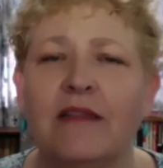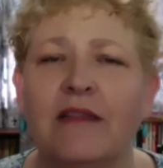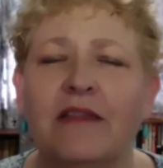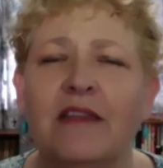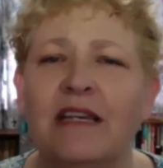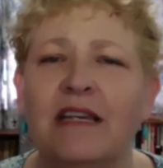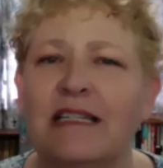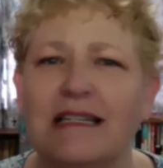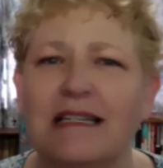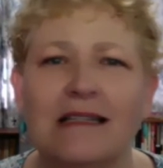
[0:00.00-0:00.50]

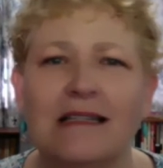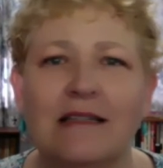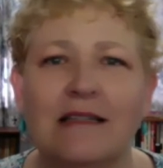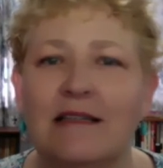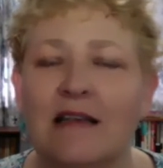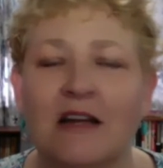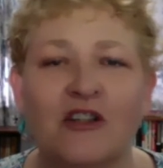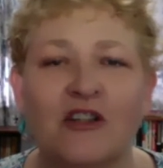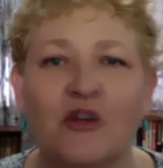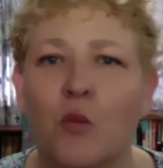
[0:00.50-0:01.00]
This is
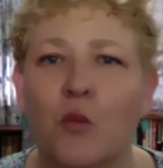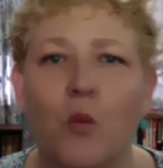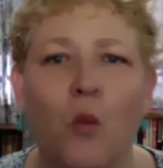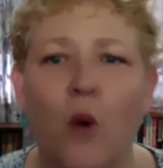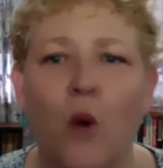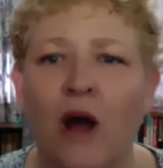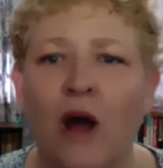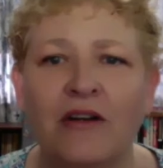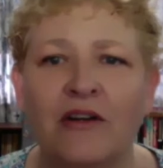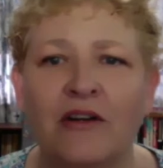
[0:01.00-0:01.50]
such
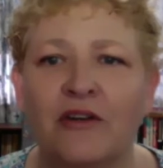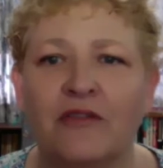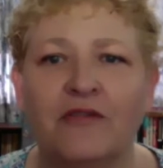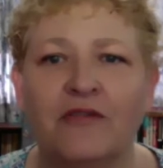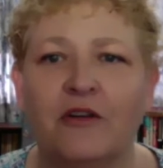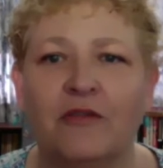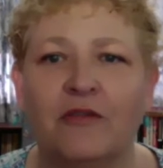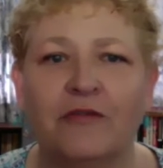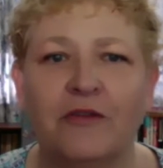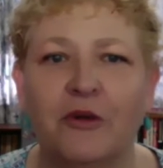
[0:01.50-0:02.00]

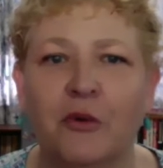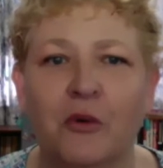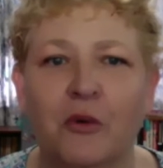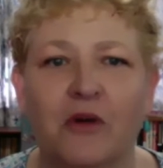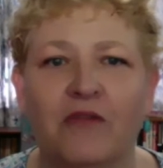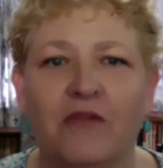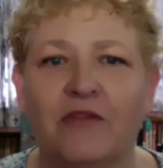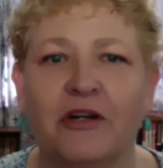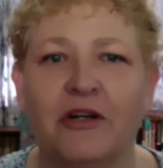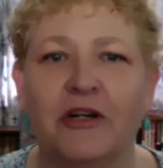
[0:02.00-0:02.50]
wonderful fuel
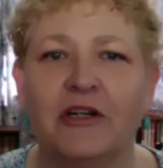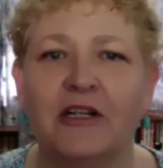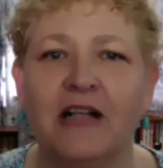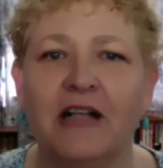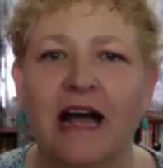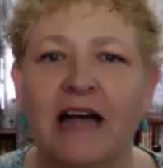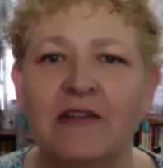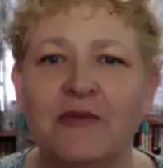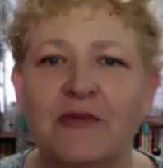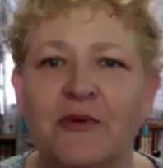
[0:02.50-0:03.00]
for your
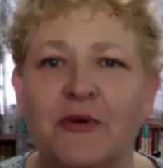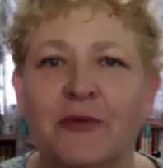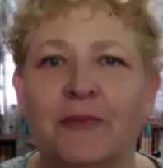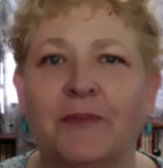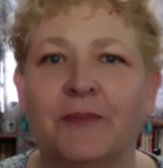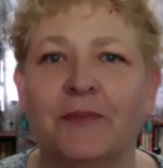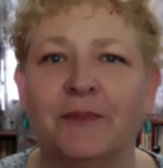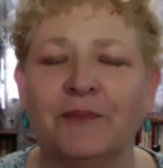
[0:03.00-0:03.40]
classroom.